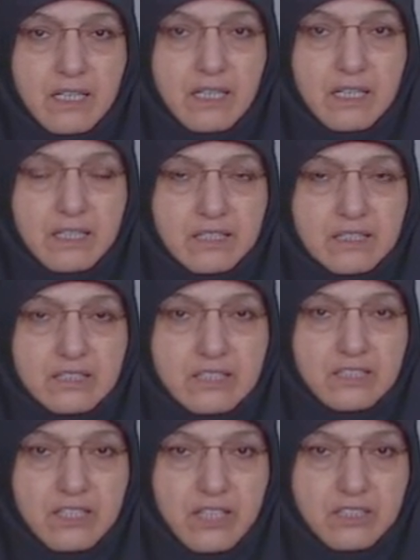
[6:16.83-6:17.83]
in
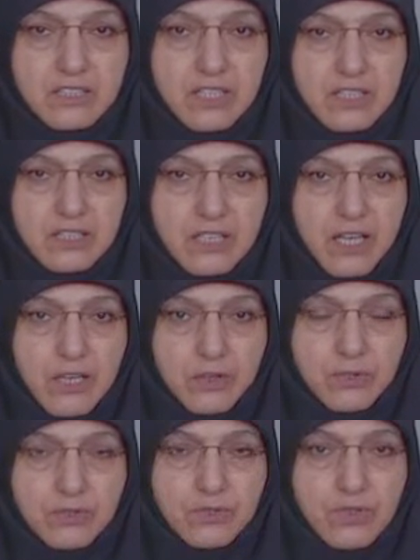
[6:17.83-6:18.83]
such a
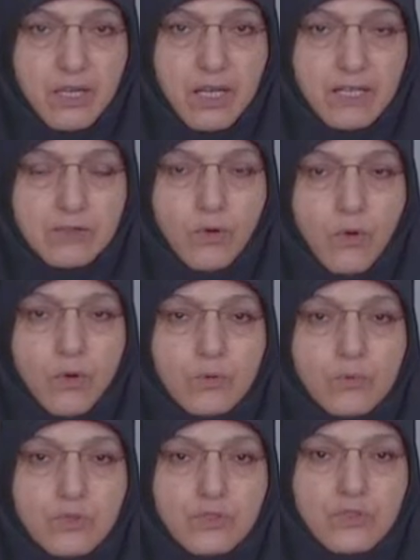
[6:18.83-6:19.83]
chaos and
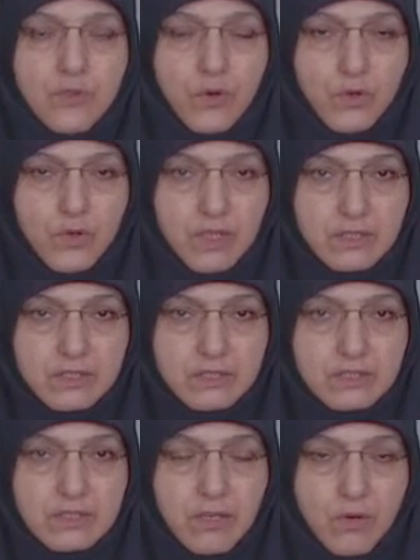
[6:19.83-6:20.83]
almost
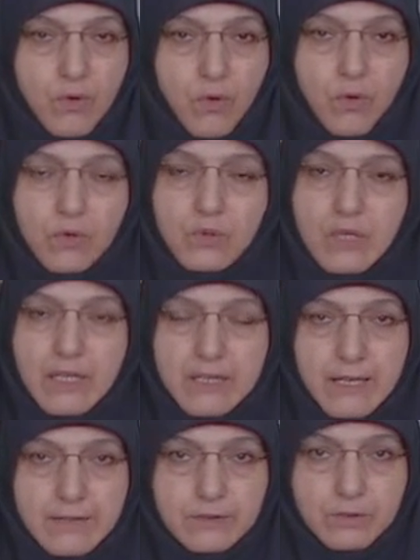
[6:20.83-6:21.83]
forgotten all
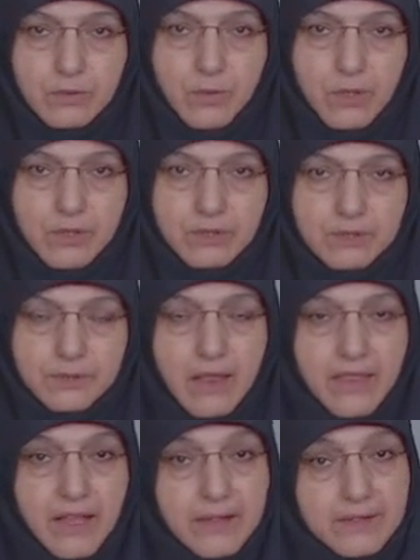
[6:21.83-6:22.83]
around the world.
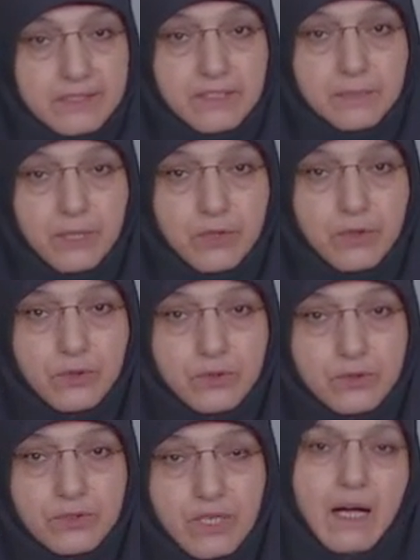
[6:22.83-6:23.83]
That is
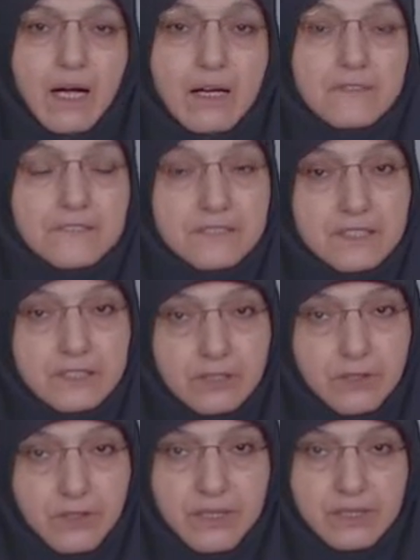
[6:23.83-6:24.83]
because after
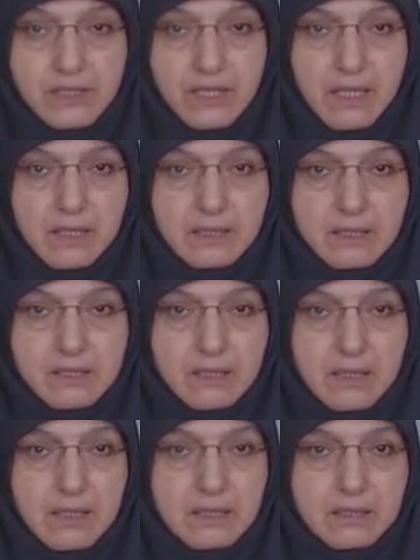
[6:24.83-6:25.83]
the Renaissance,
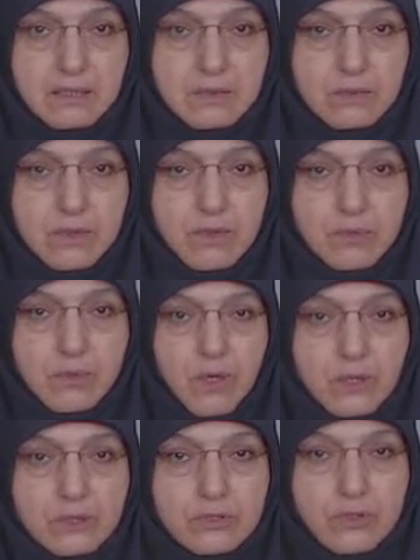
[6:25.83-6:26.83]
the
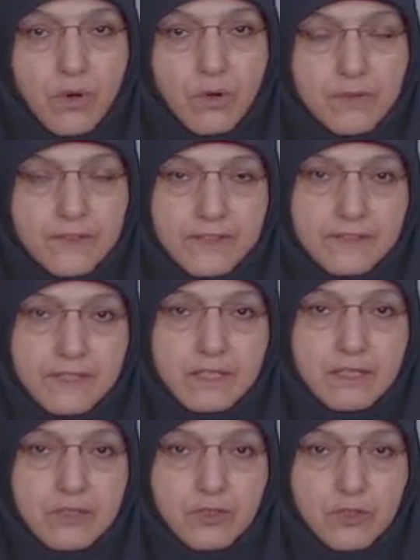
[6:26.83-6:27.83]
world of
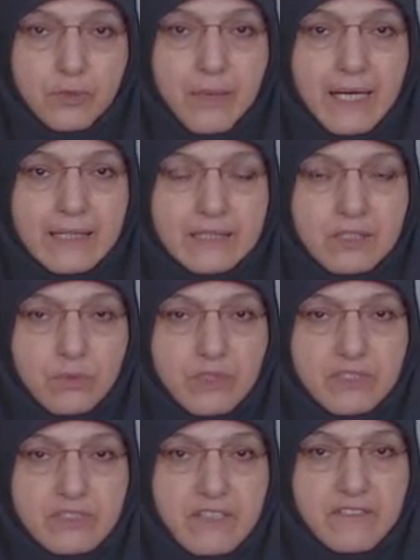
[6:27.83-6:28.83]
living humanity
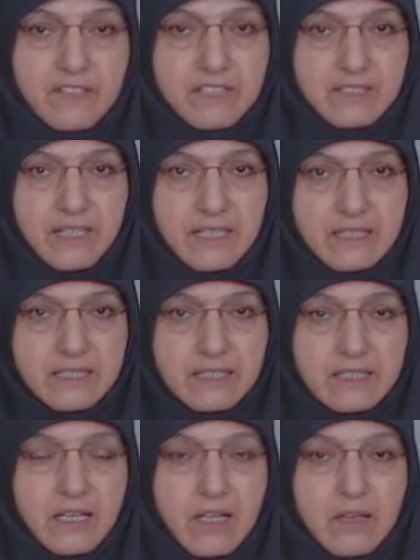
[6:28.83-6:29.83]
was
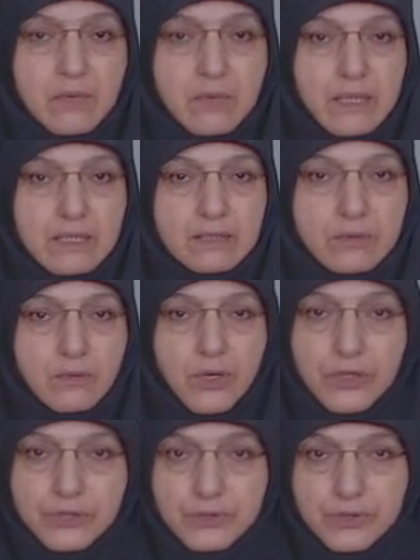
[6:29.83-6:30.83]
devastated when the
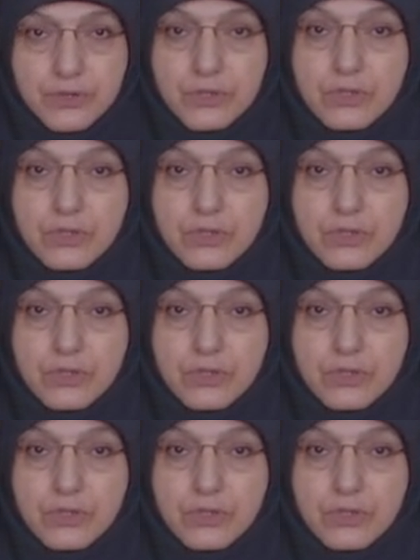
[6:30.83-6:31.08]
word